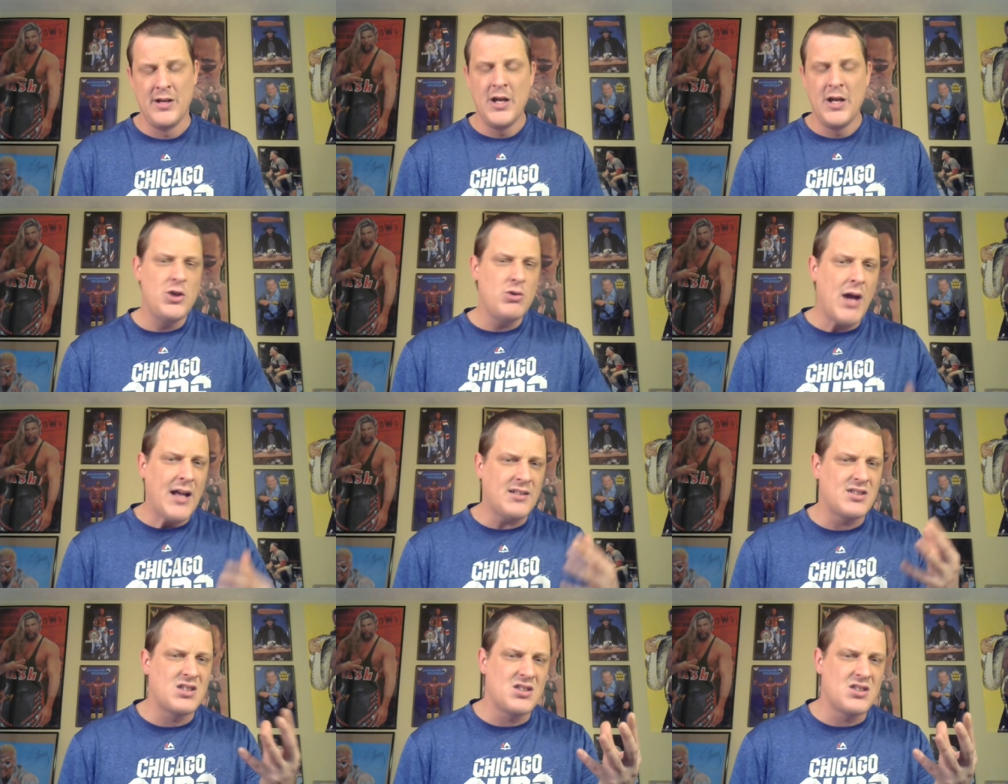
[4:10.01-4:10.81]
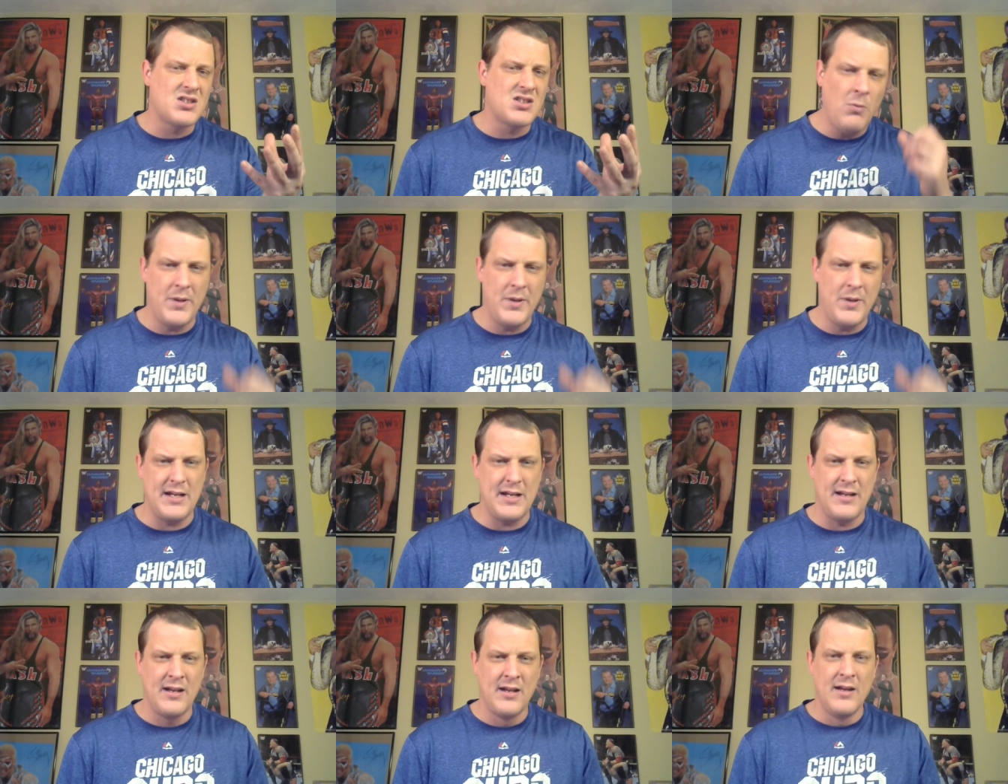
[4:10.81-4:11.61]
You got so
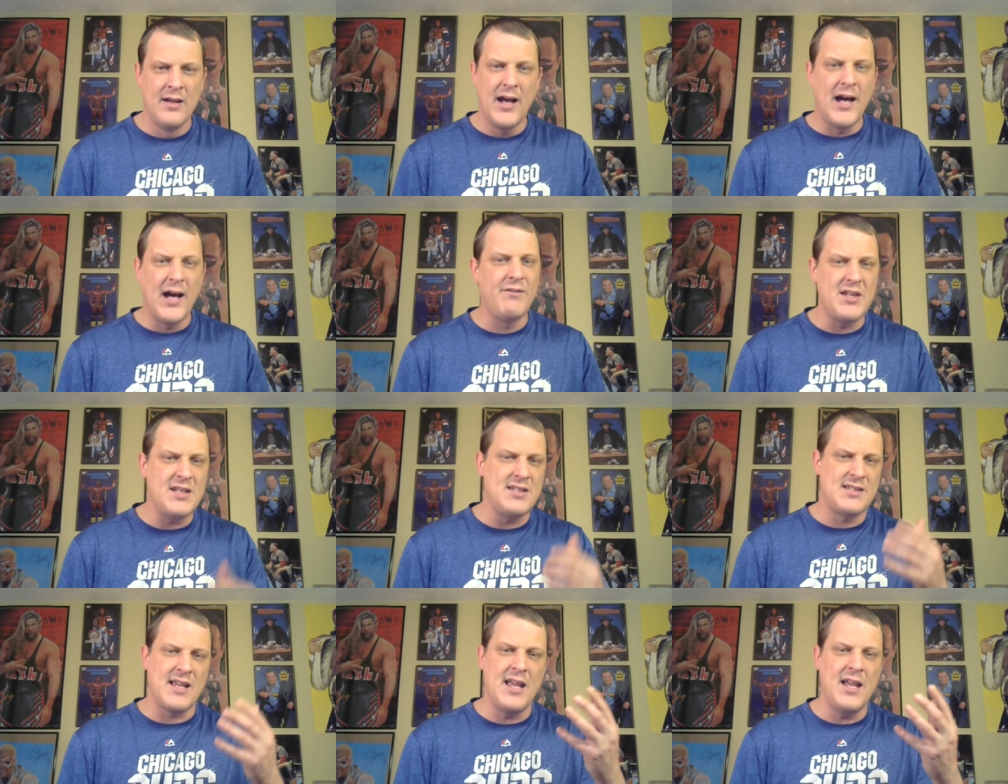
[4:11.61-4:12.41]
many of these